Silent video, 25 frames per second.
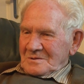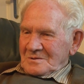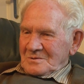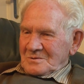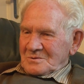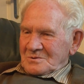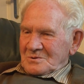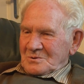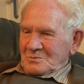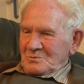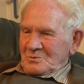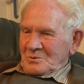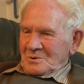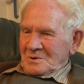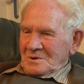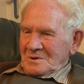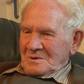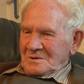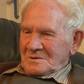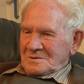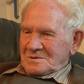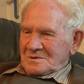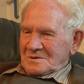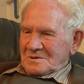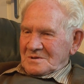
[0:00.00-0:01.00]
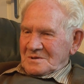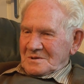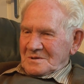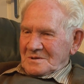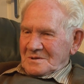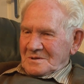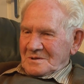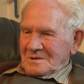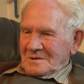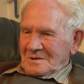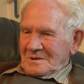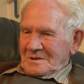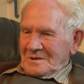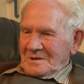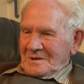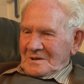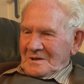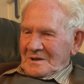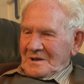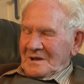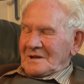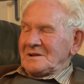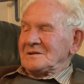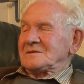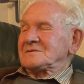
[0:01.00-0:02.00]
There's a Warnless.
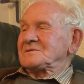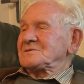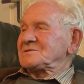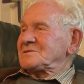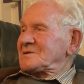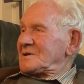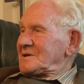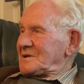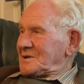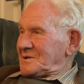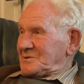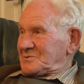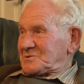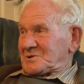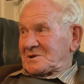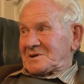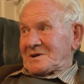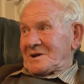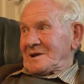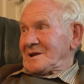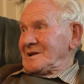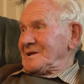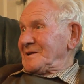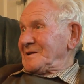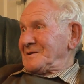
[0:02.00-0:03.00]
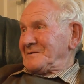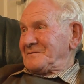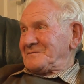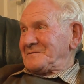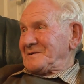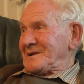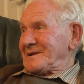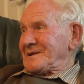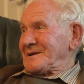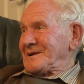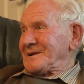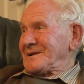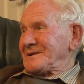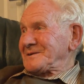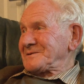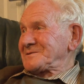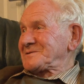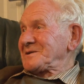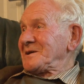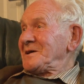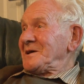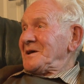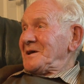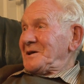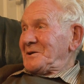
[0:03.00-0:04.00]
Elders, he was a cunning little fella, Elders.
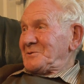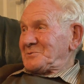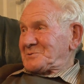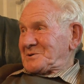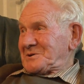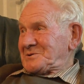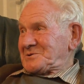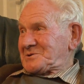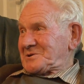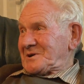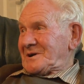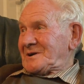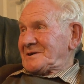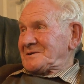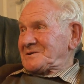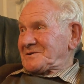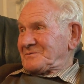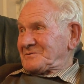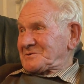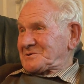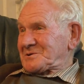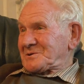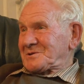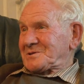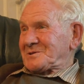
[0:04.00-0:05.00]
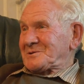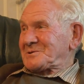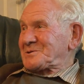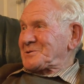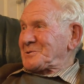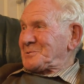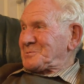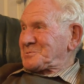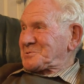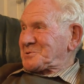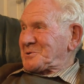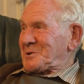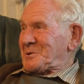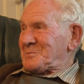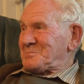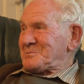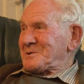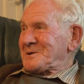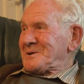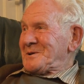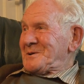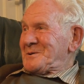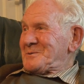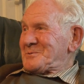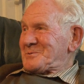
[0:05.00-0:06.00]
He was in charge of us at the top shop.
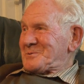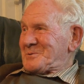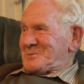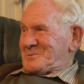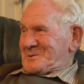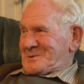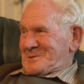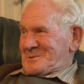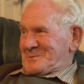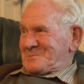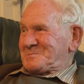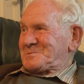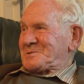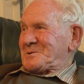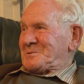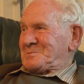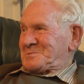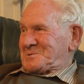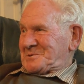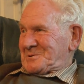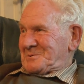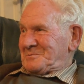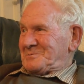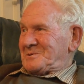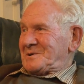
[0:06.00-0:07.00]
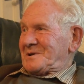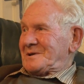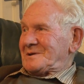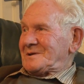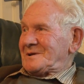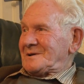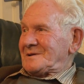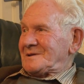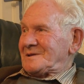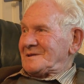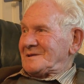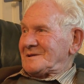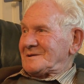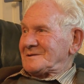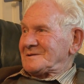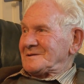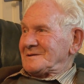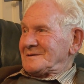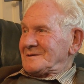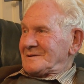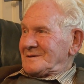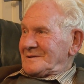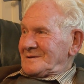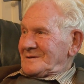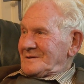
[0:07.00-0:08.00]
We went off top shop with your dad and that.
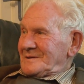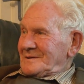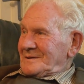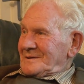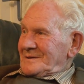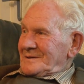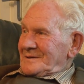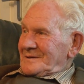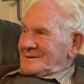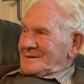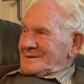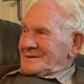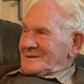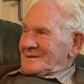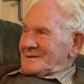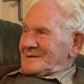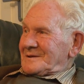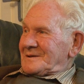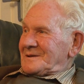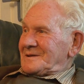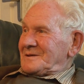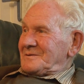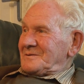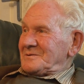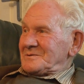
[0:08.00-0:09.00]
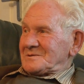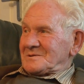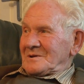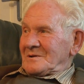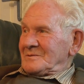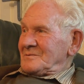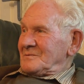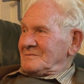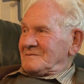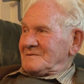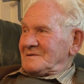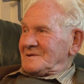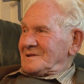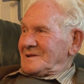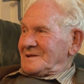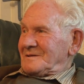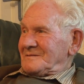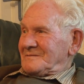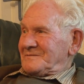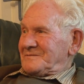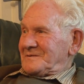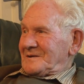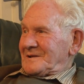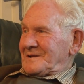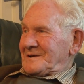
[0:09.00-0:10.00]
And he was a lovely little
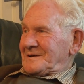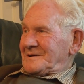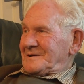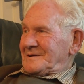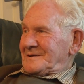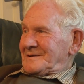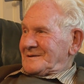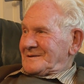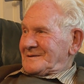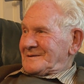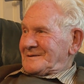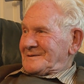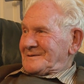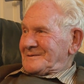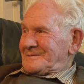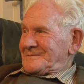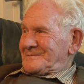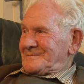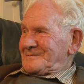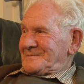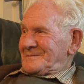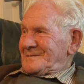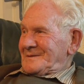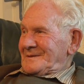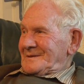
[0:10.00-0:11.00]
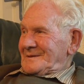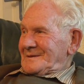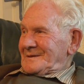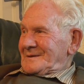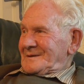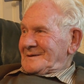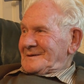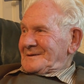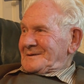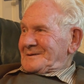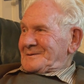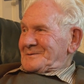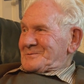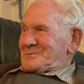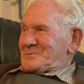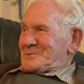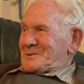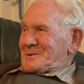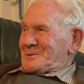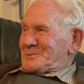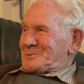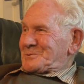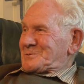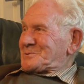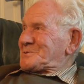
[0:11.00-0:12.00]
fella. When
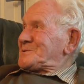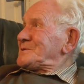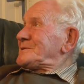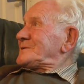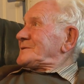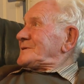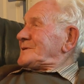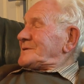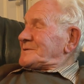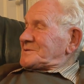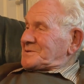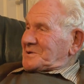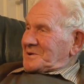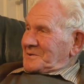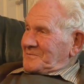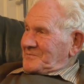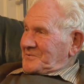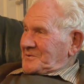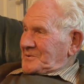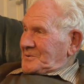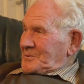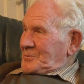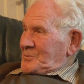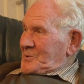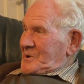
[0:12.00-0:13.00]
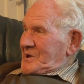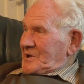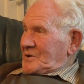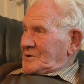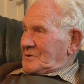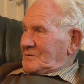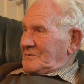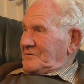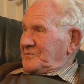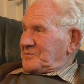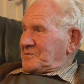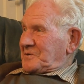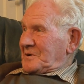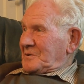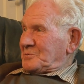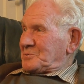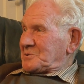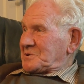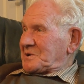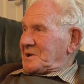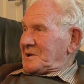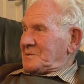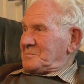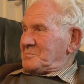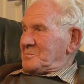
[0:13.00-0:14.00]
I was asking him for a week left, I was
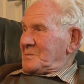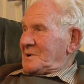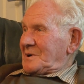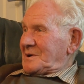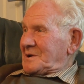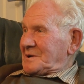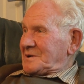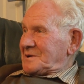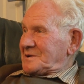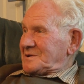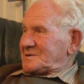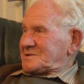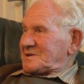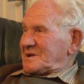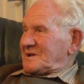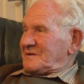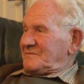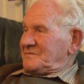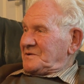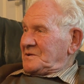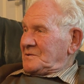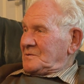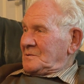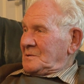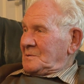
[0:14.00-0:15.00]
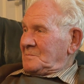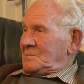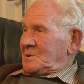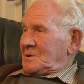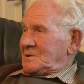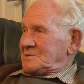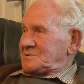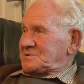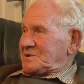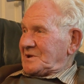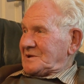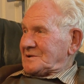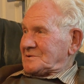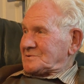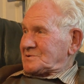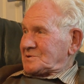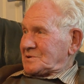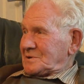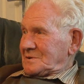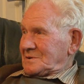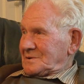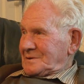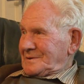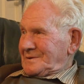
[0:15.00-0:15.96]
getting married, he said, "Have you no more sense?"